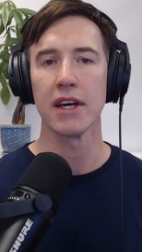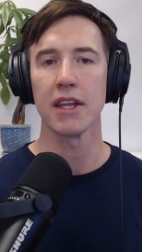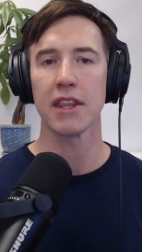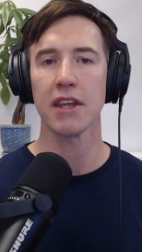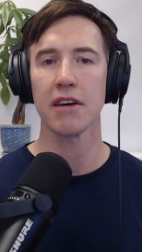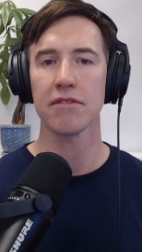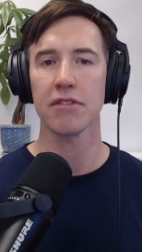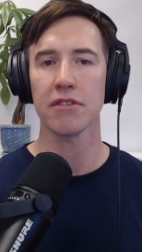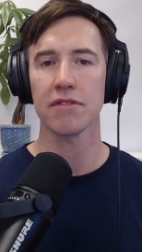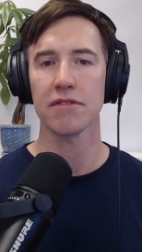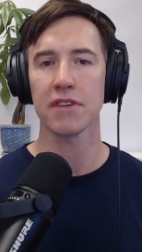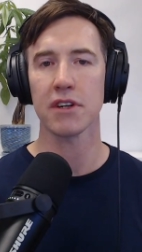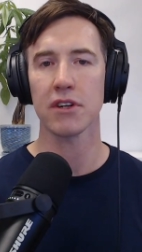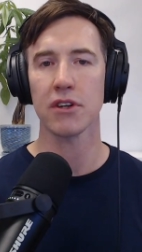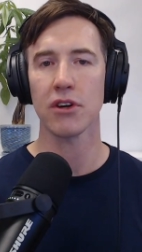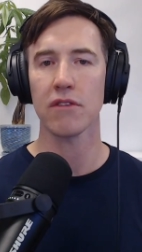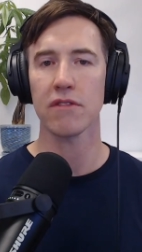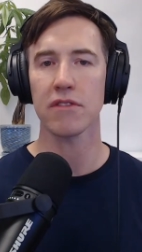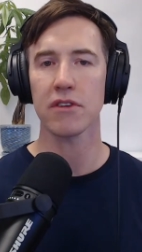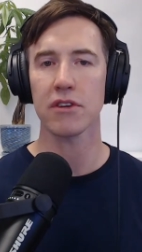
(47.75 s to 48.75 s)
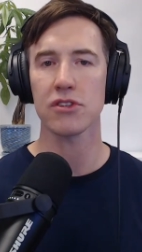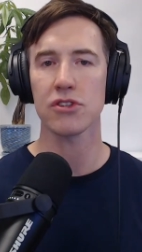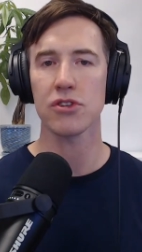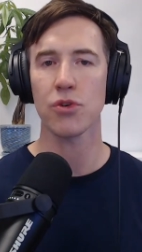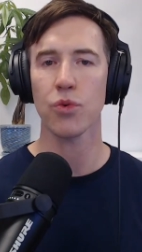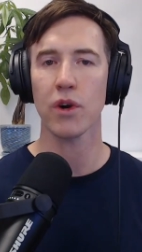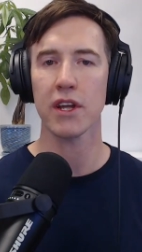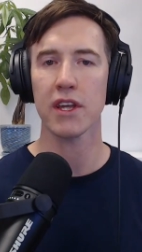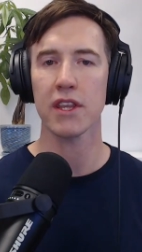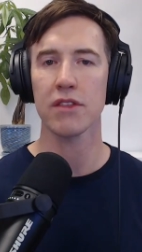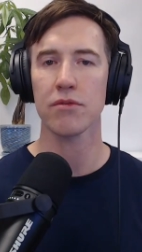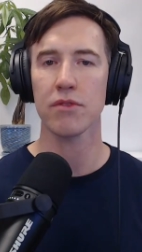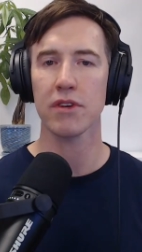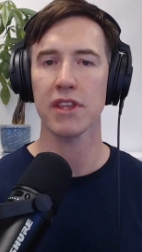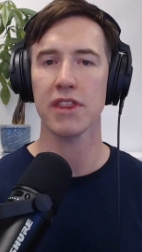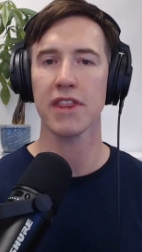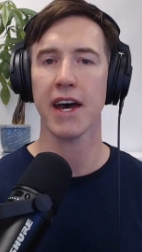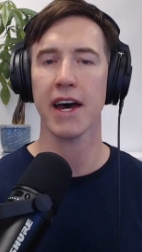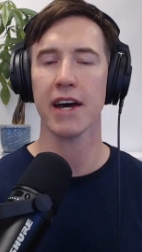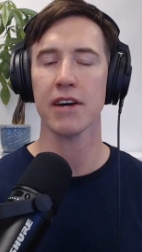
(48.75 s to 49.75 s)
that fulfill over
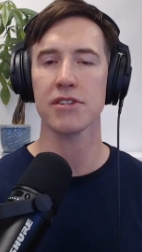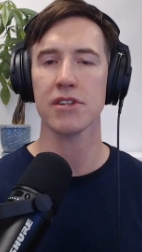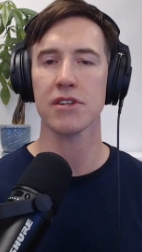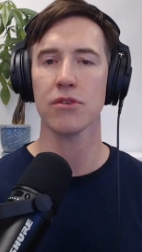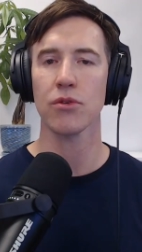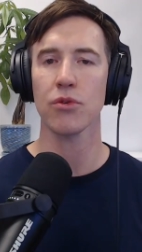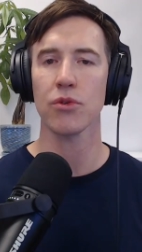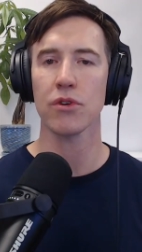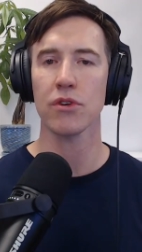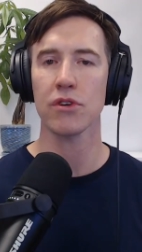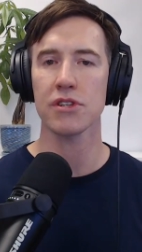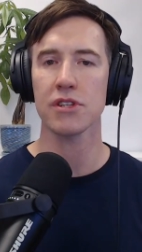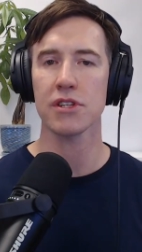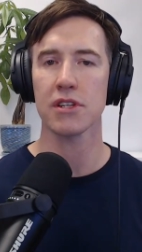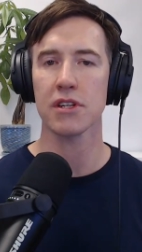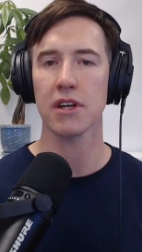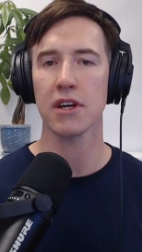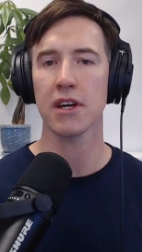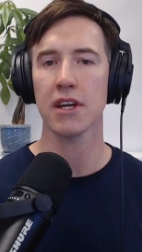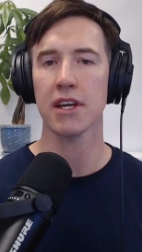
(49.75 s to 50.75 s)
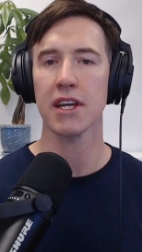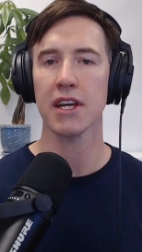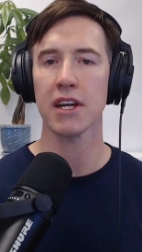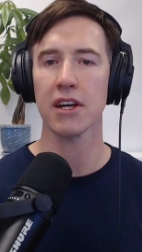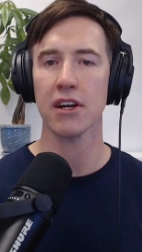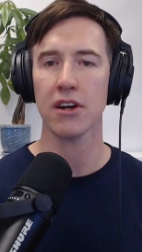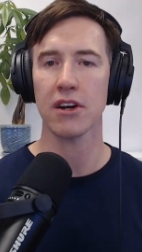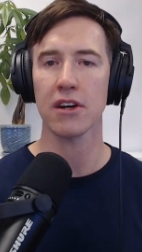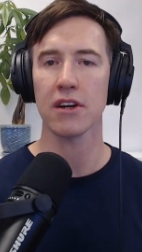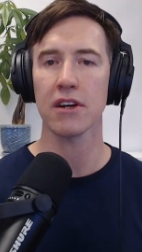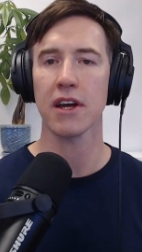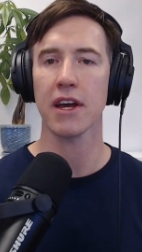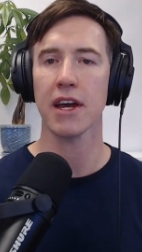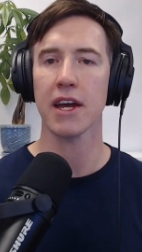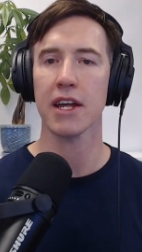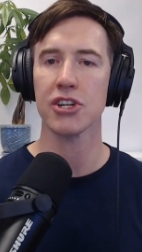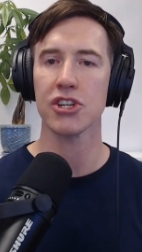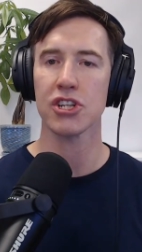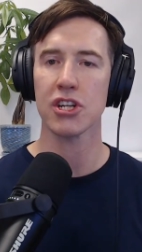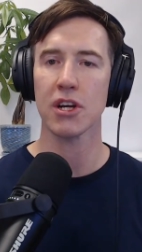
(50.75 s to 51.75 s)
23,000 orders a year
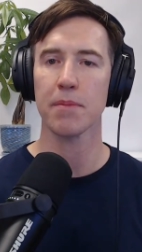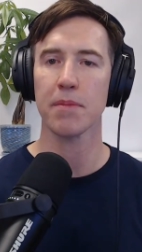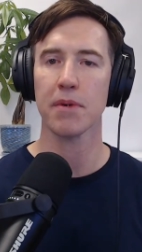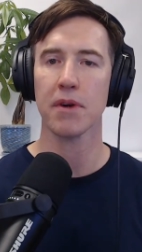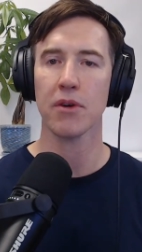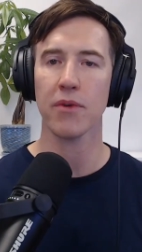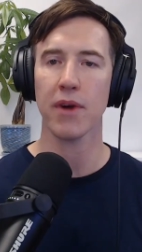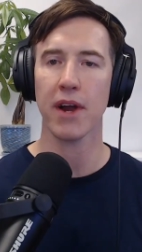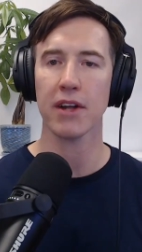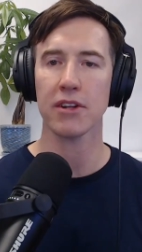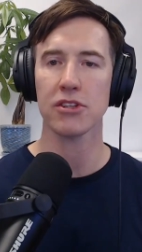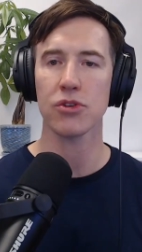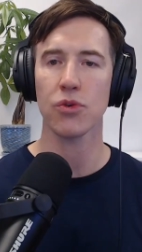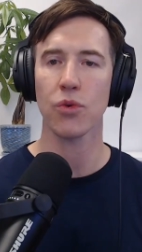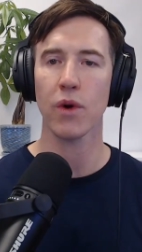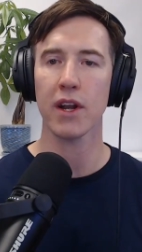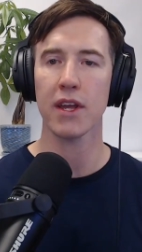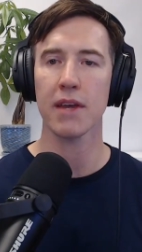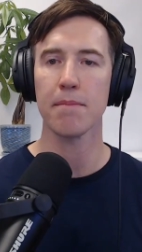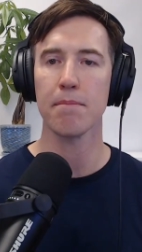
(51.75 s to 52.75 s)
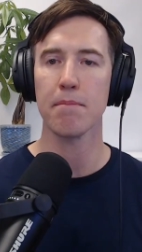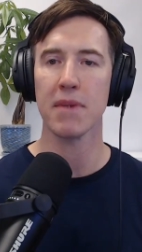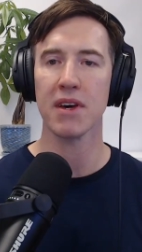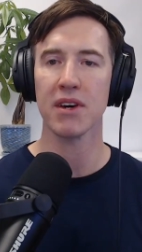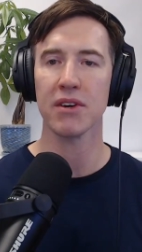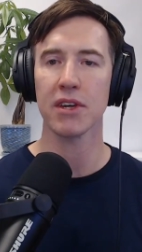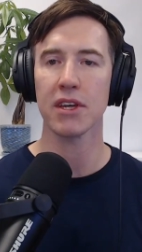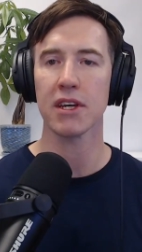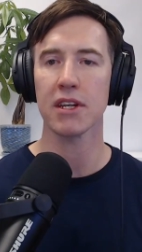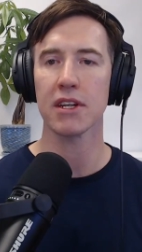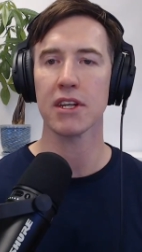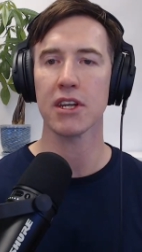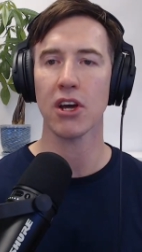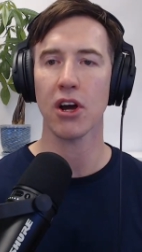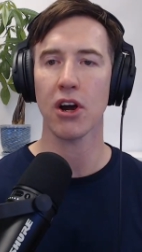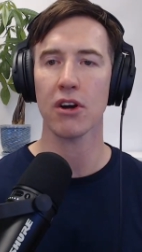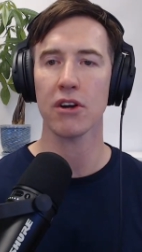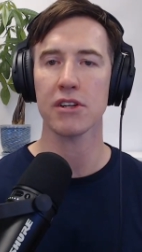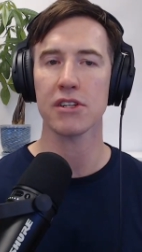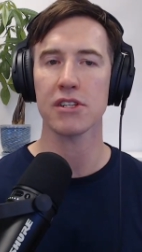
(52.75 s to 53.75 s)
and ship around 20 million
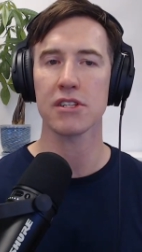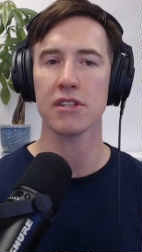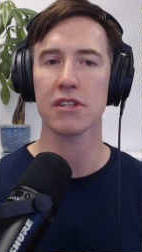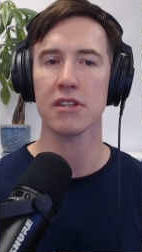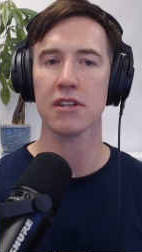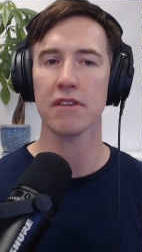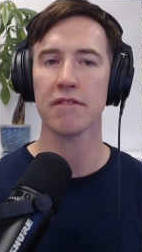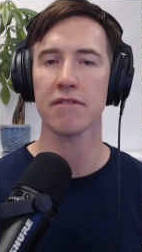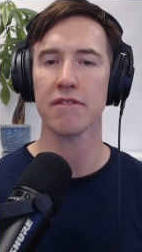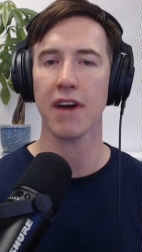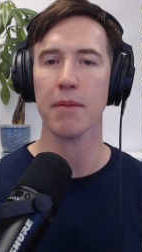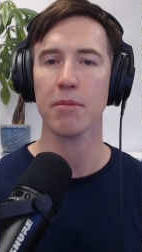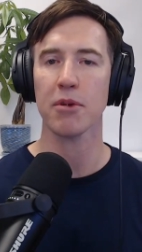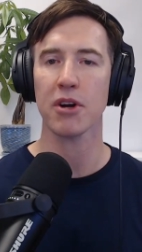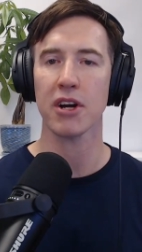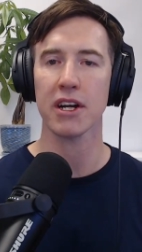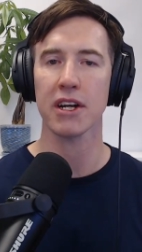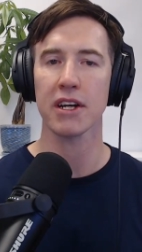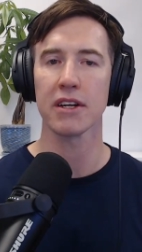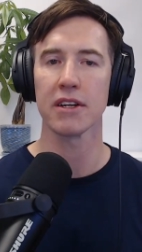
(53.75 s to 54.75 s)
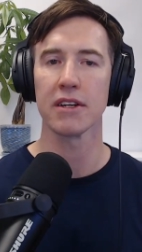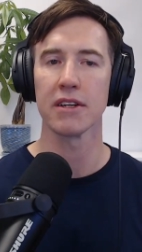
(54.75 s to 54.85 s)
yards of fabric.